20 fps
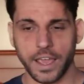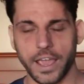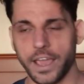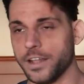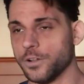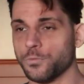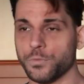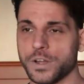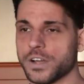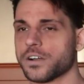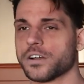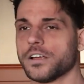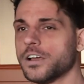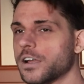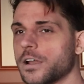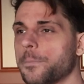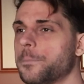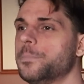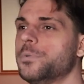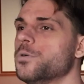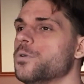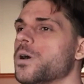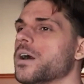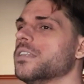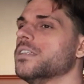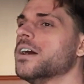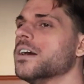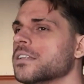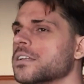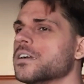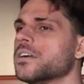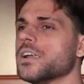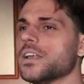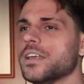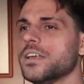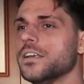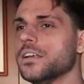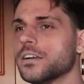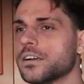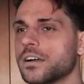And we are gonna pull another
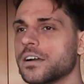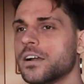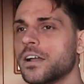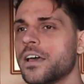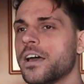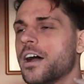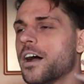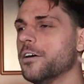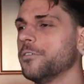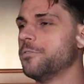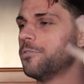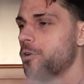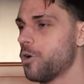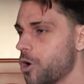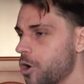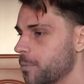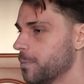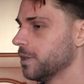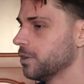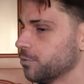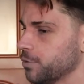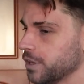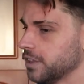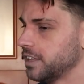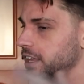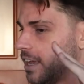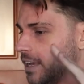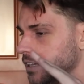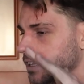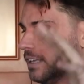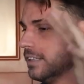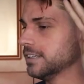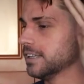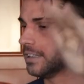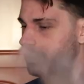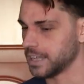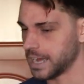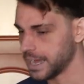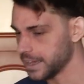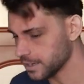year of Roman retaining the
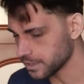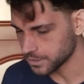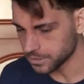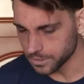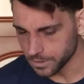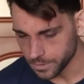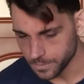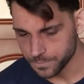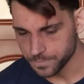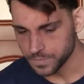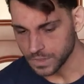title?